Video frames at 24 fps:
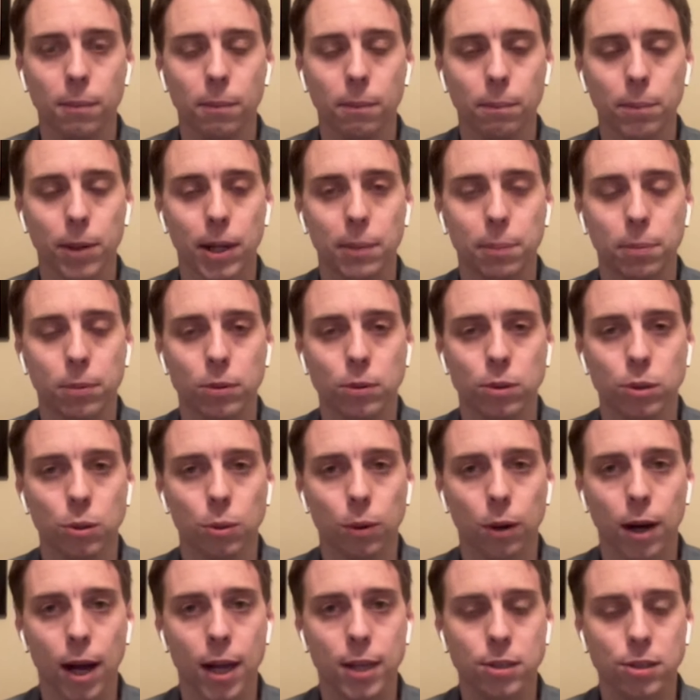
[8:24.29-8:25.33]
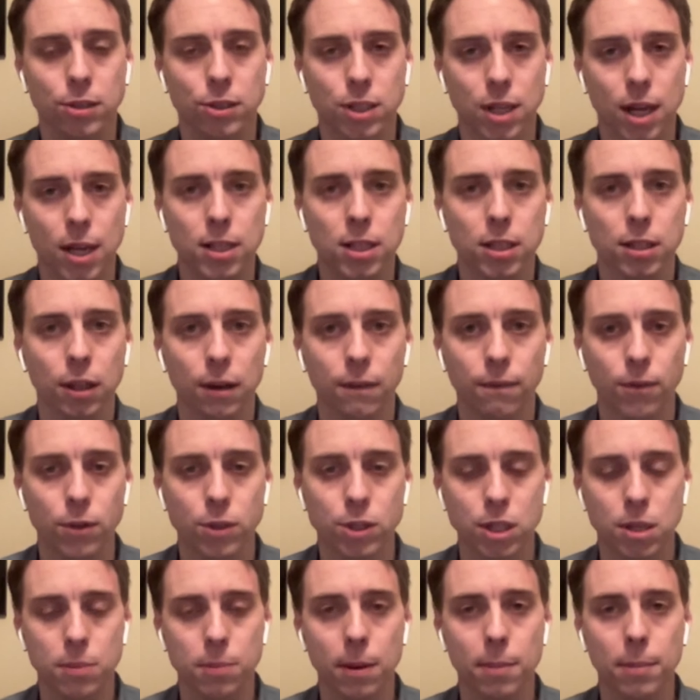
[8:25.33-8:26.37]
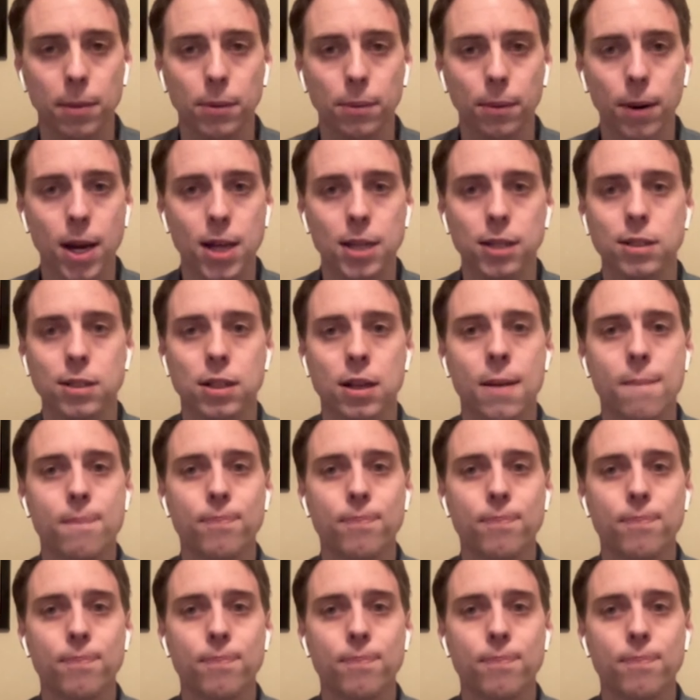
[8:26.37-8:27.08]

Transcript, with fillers: people who were exercising their First Amendment rights.